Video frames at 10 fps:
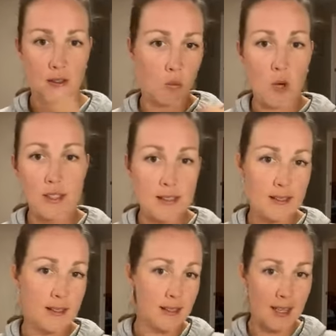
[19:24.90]

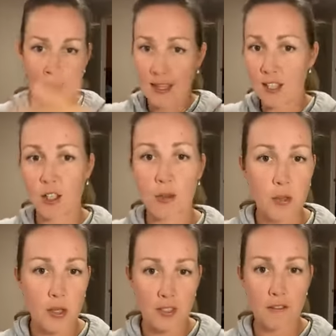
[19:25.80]
once and then your
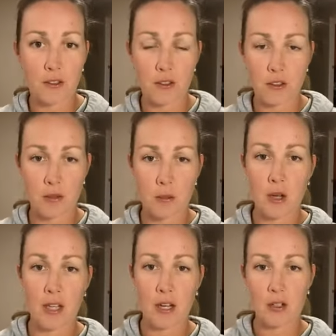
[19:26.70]
body filters them
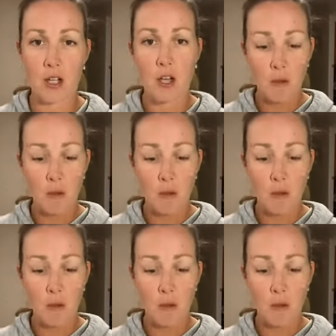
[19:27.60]
all out.